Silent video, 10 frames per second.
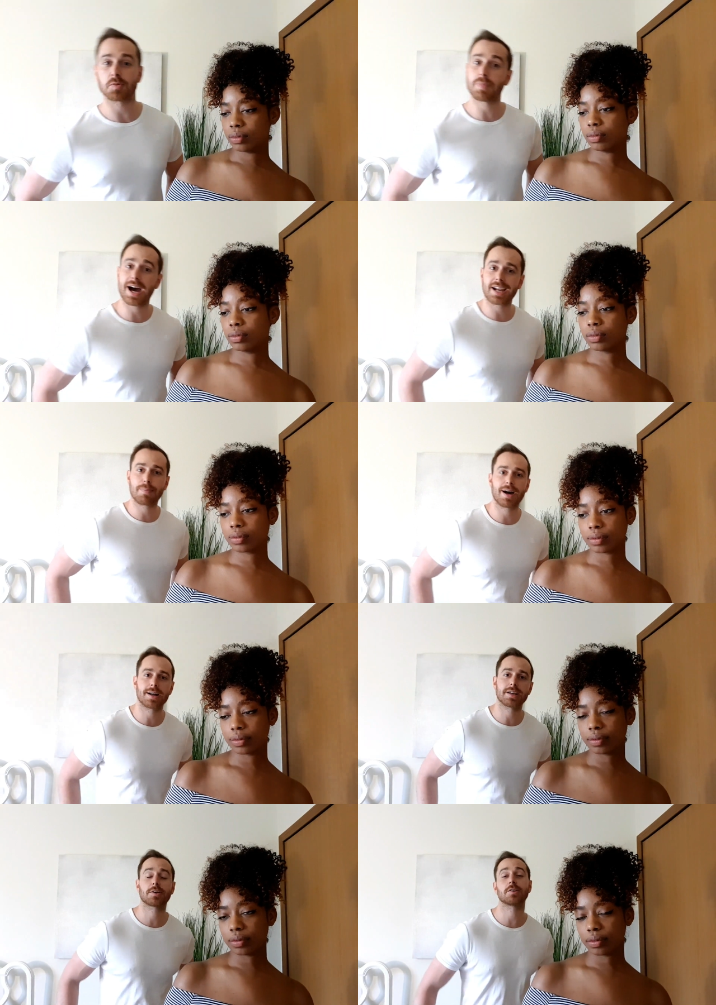Speaker 1: bad
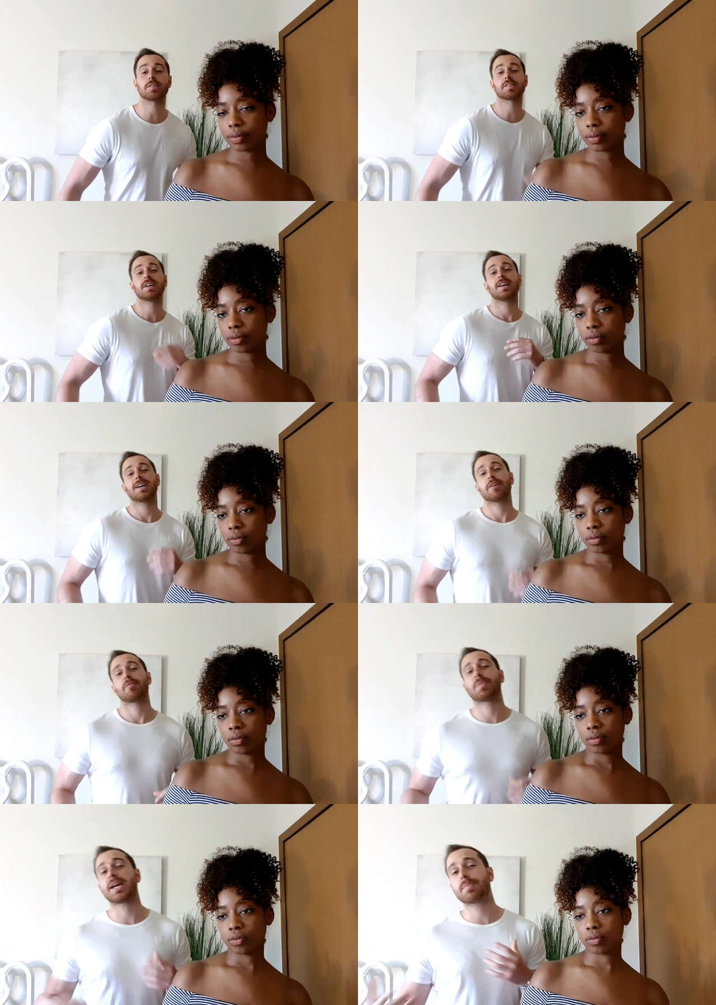about it, because
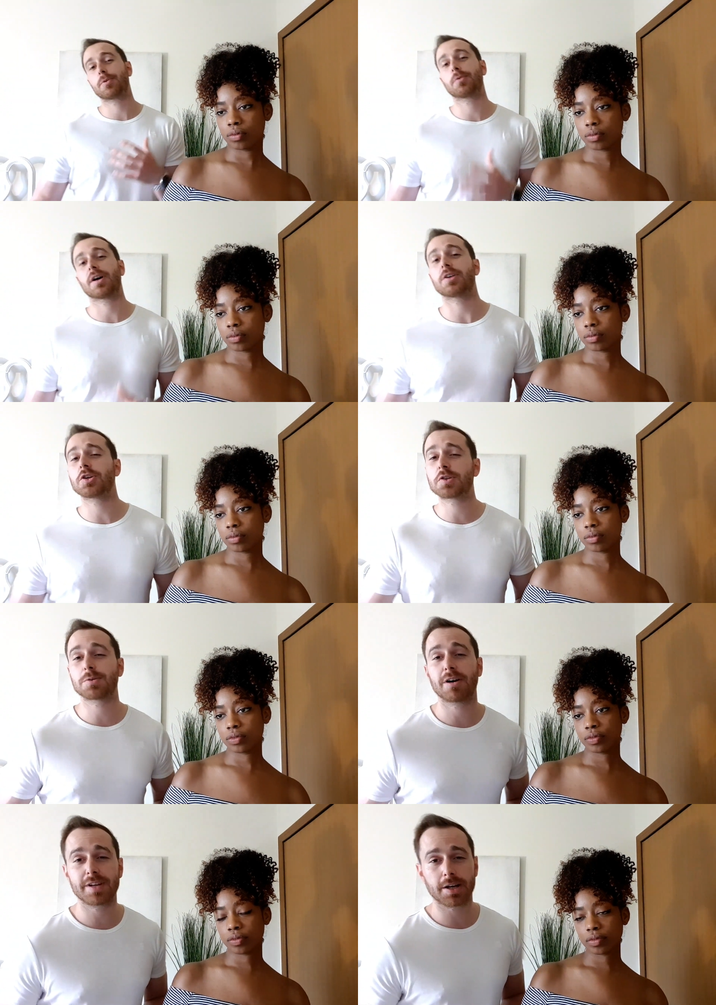people that are new
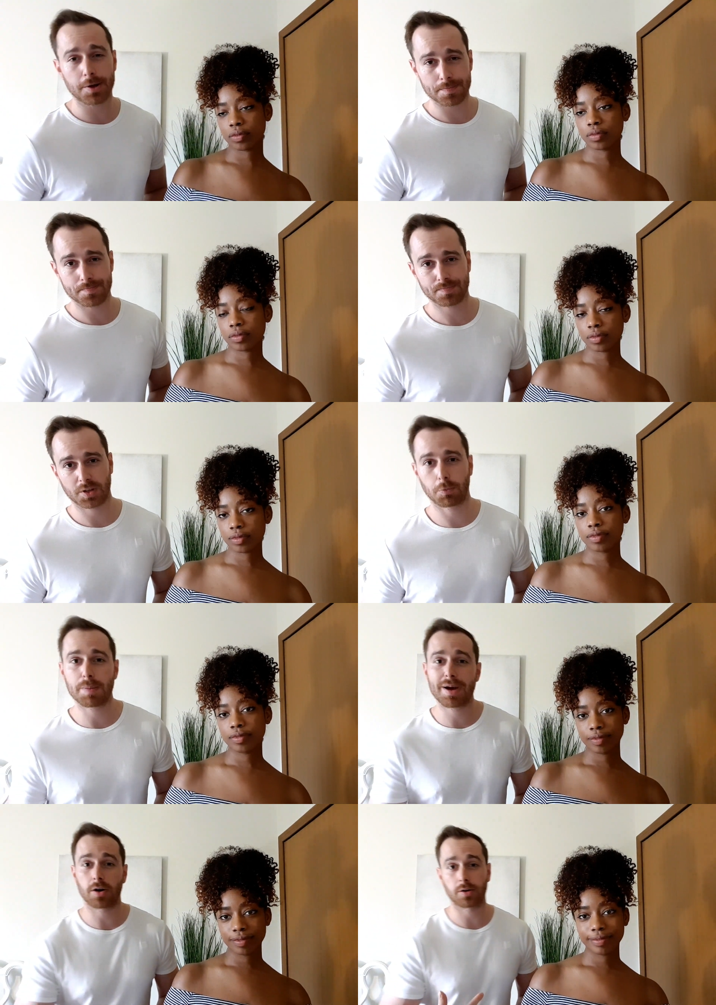to our video,
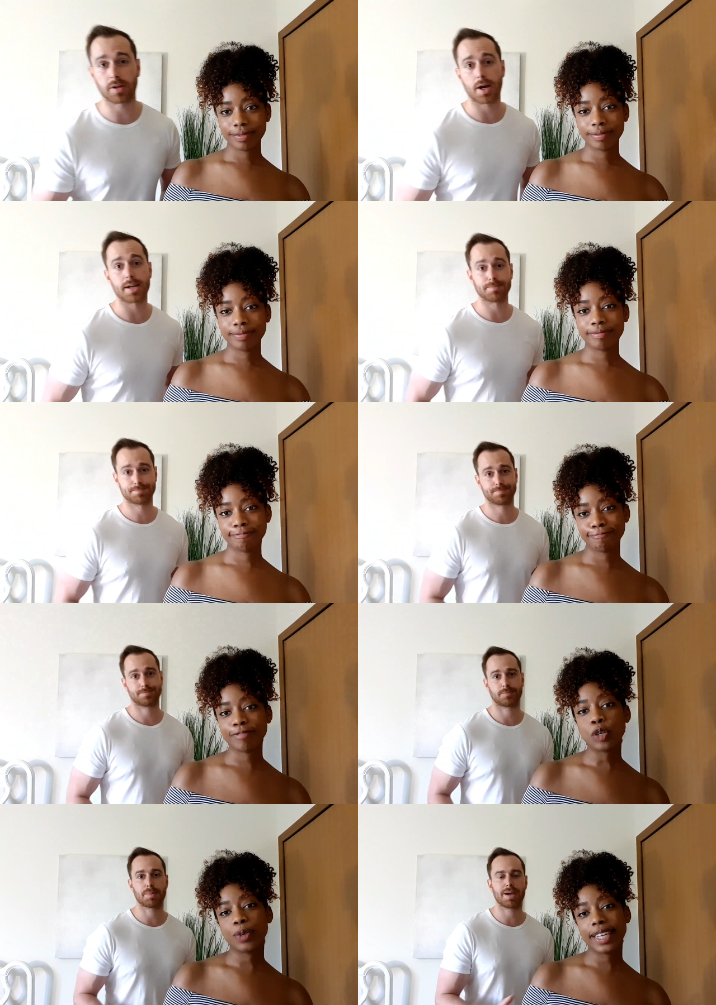we met on online.
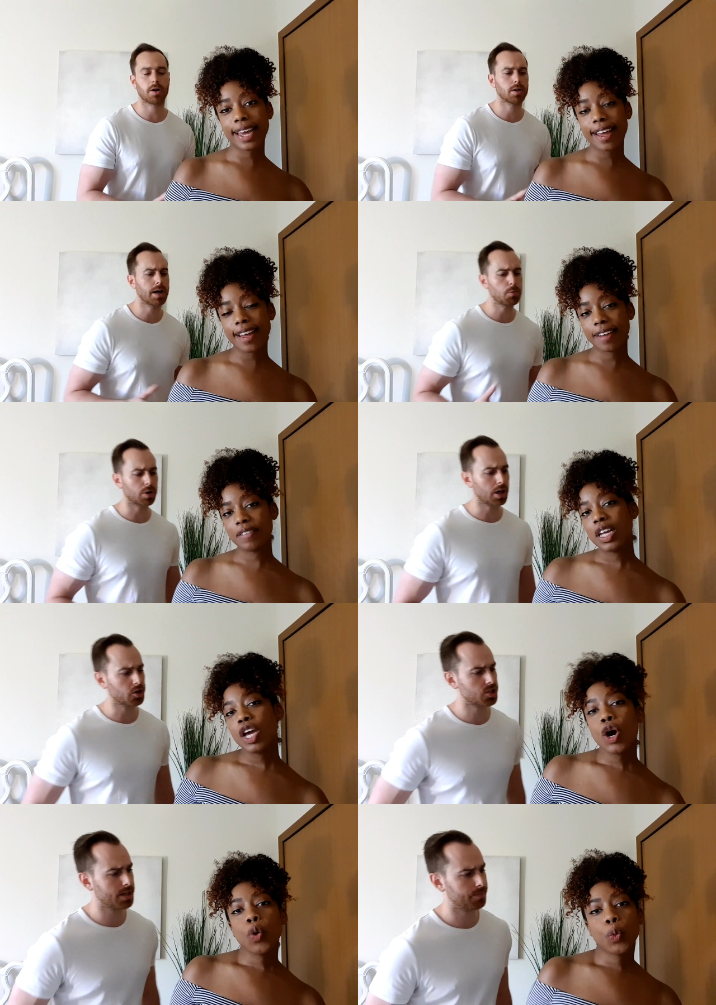We, we met online what
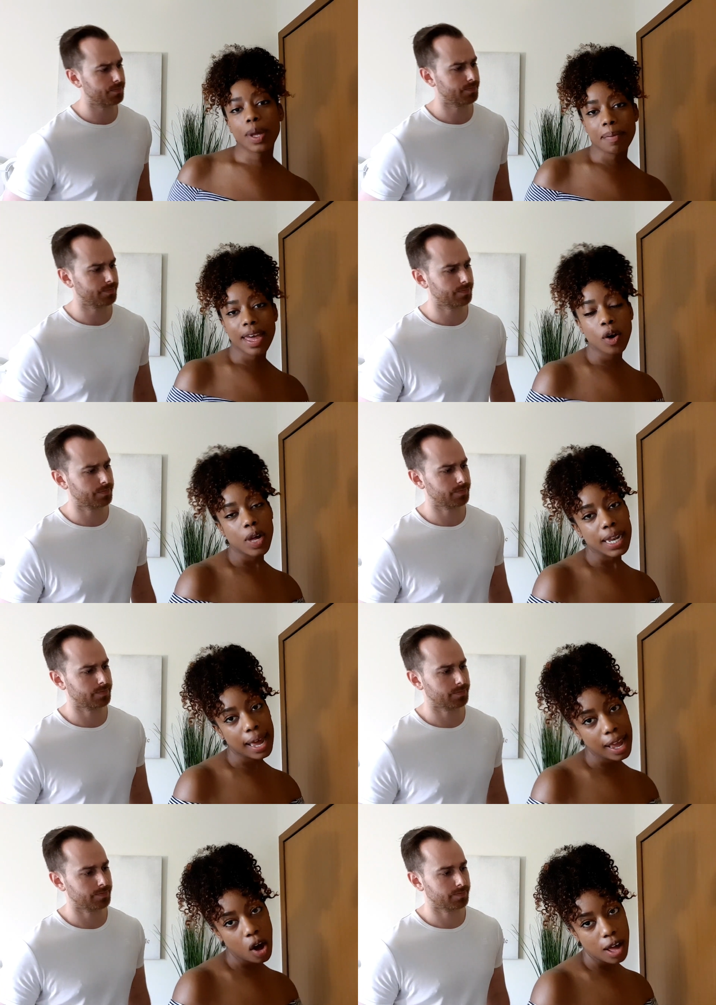last year?
Speaker 2: We met
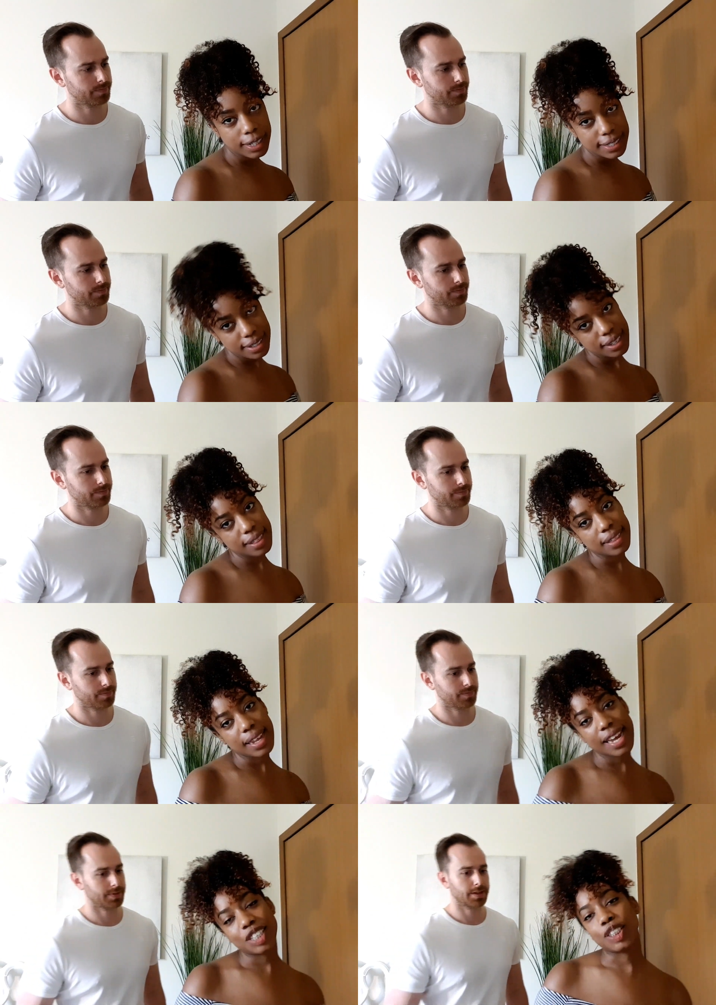online August 10th
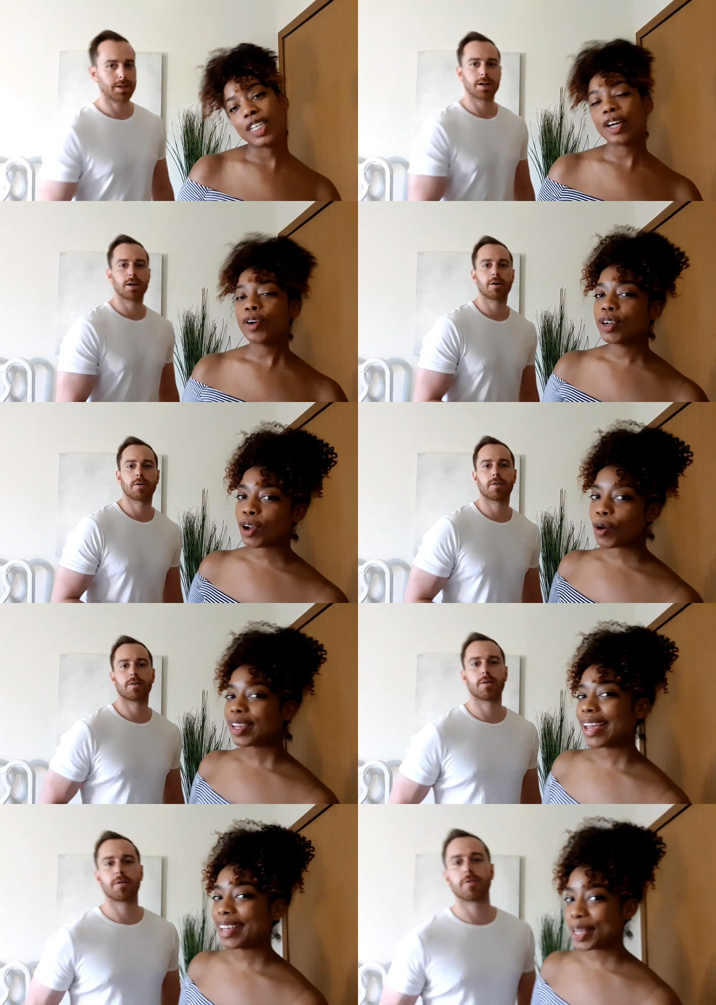last year on
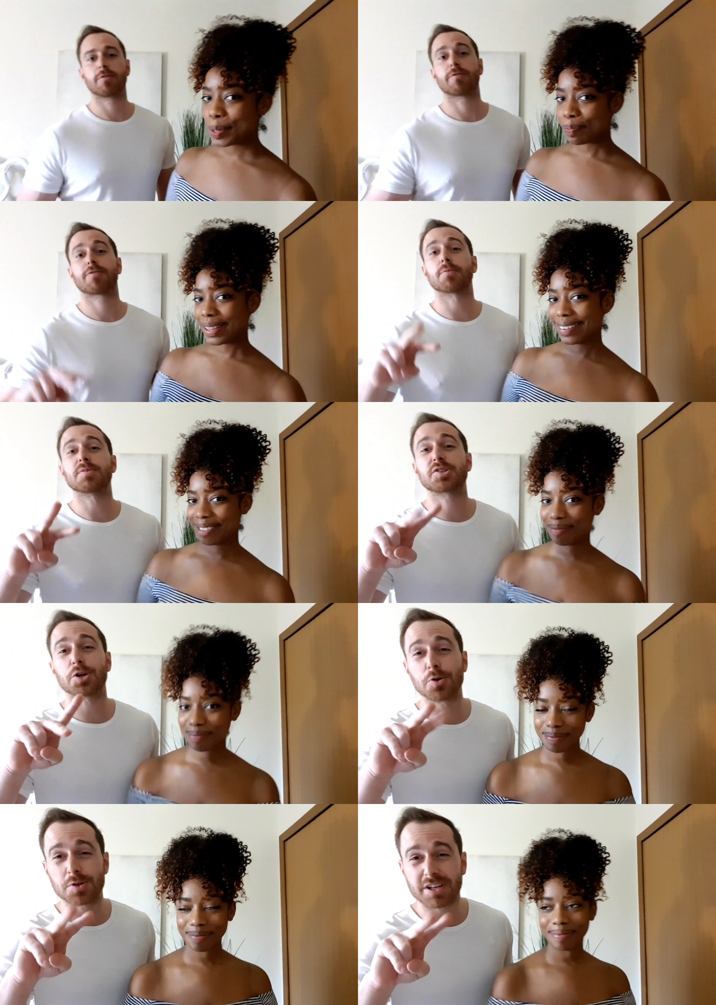OKCupid. From
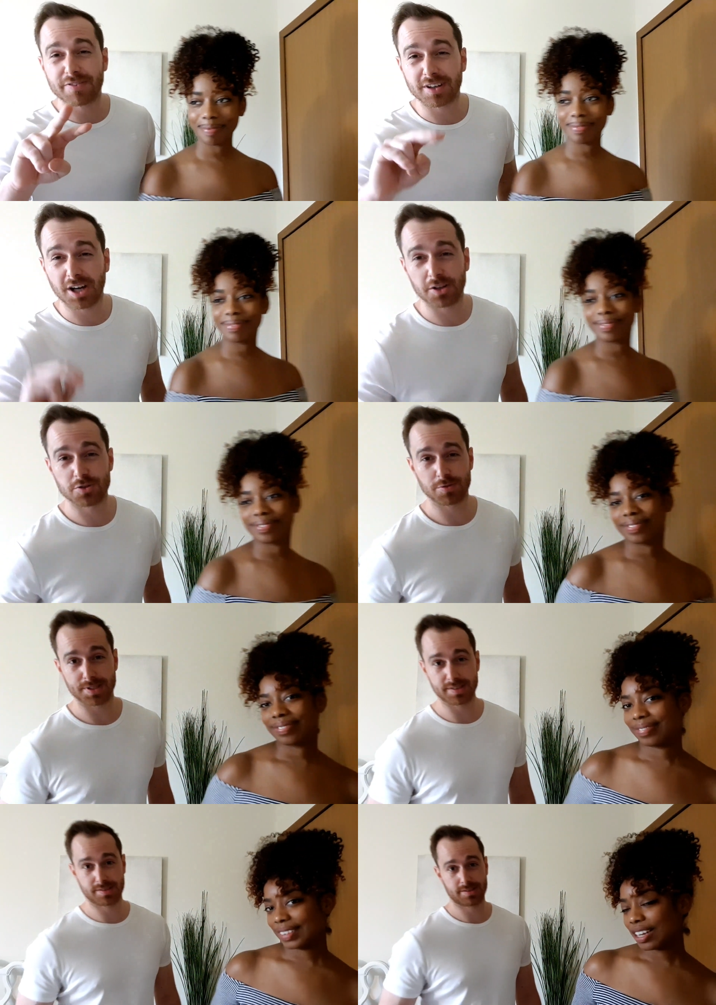
Speaker 1: two different
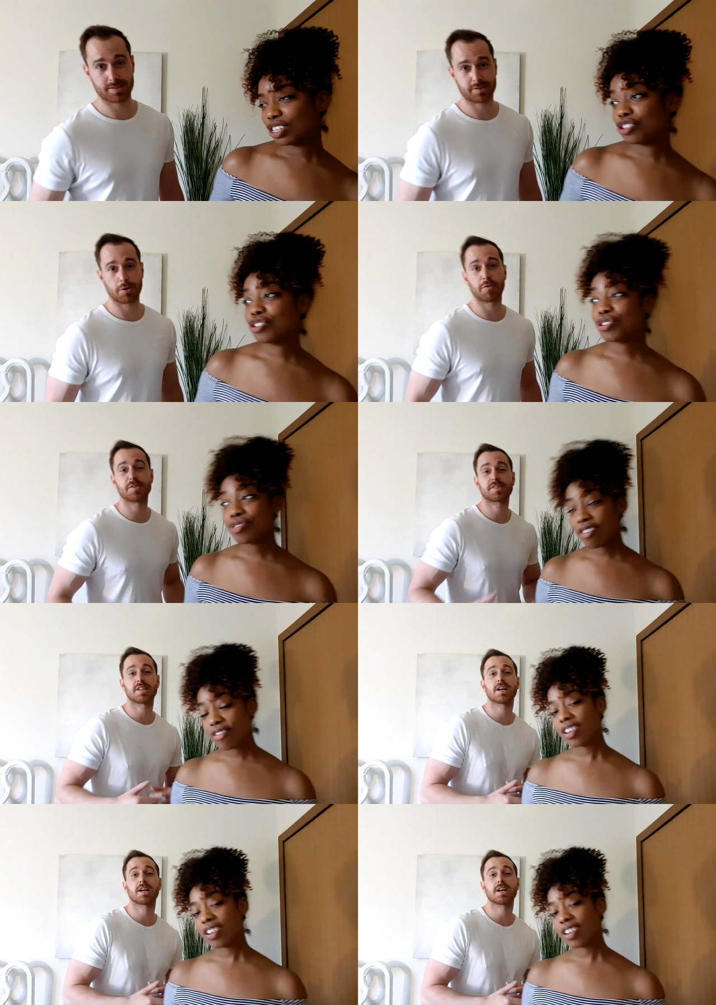countries. So two obviously